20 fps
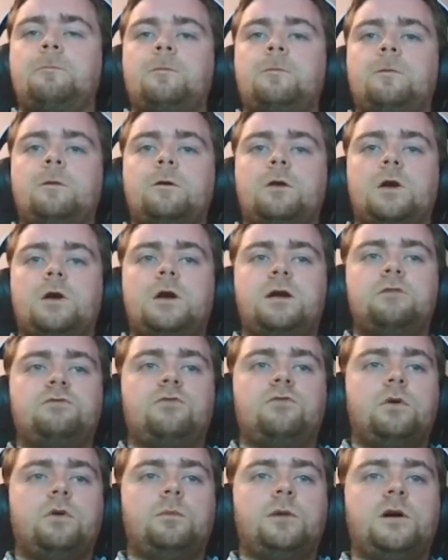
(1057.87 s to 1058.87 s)
I have
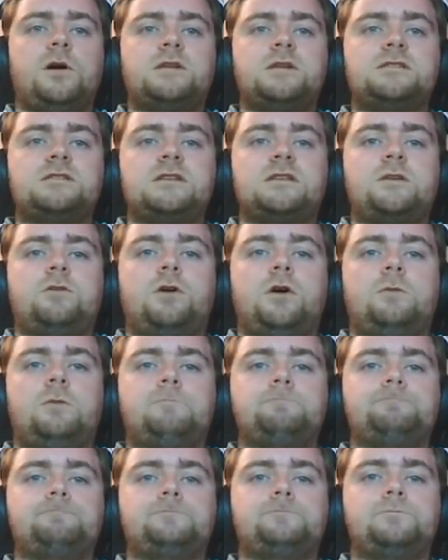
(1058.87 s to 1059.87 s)
4 birdies in a row.
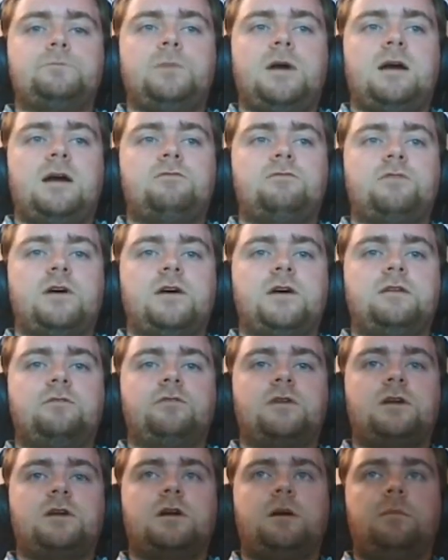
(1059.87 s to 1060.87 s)
Par 5
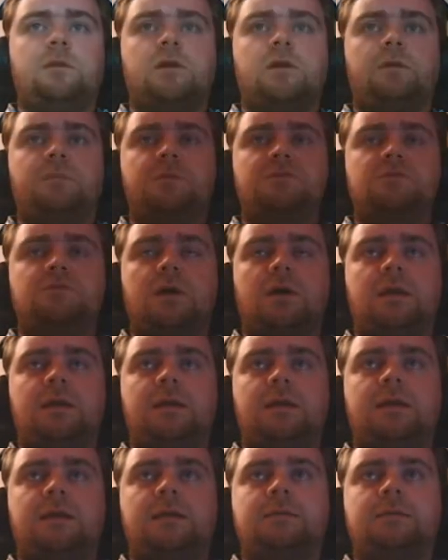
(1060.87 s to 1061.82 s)
coming up as well again.